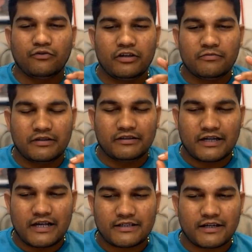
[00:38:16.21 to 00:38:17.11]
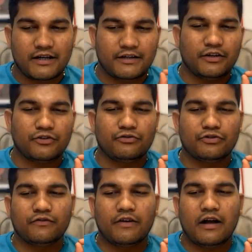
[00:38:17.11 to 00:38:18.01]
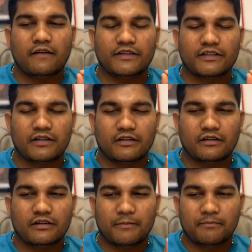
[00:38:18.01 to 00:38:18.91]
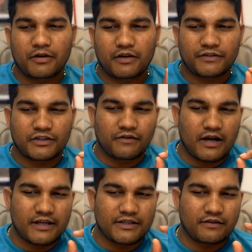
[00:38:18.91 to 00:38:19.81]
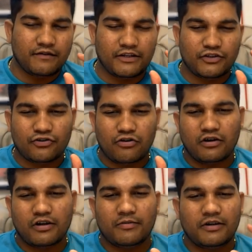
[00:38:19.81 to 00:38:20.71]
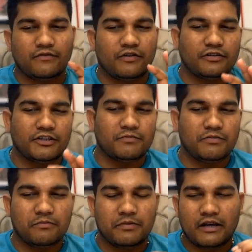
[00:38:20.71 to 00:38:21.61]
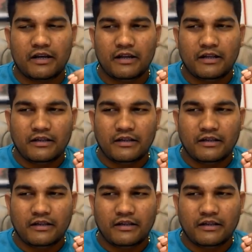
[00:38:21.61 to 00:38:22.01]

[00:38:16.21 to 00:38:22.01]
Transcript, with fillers: doing mantras related to Shiva, visiting the temple of Shiva is a very strong remedy for these people,